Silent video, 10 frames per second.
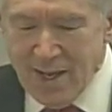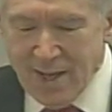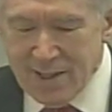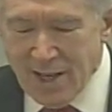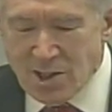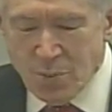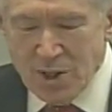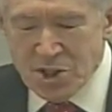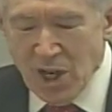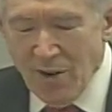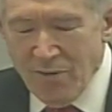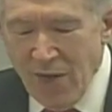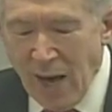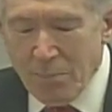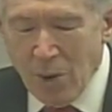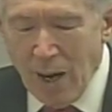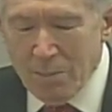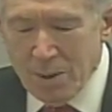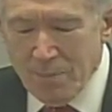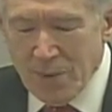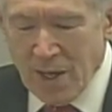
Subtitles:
Unless we solve that problem,